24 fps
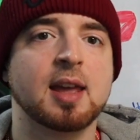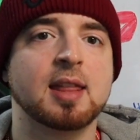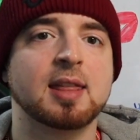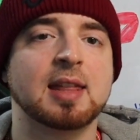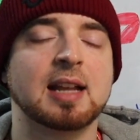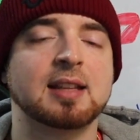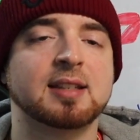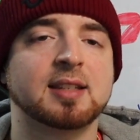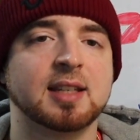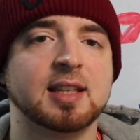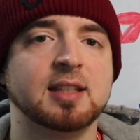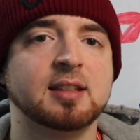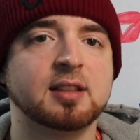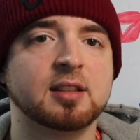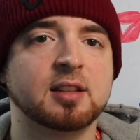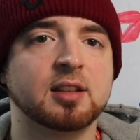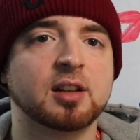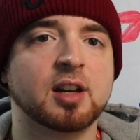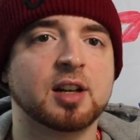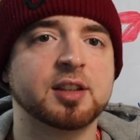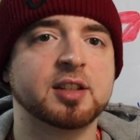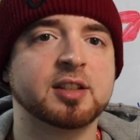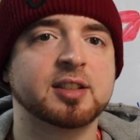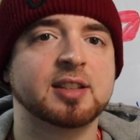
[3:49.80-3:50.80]
that's easy
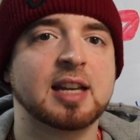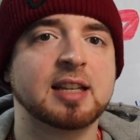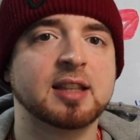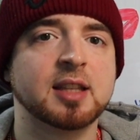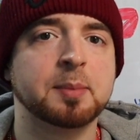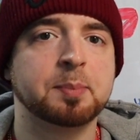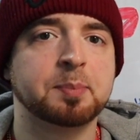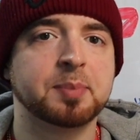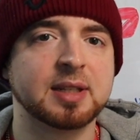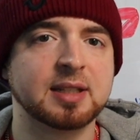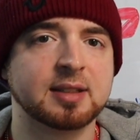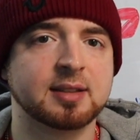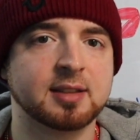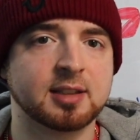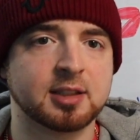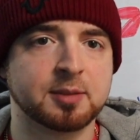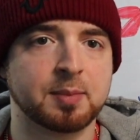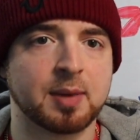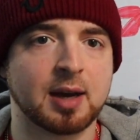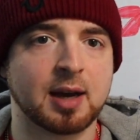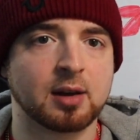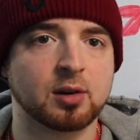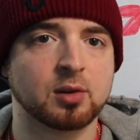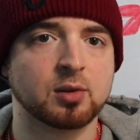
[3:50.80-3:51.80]
to understand the business
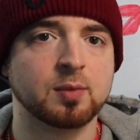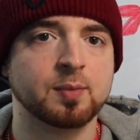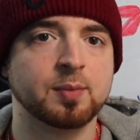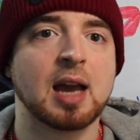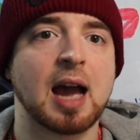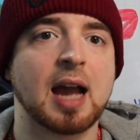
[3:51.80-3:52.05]
model.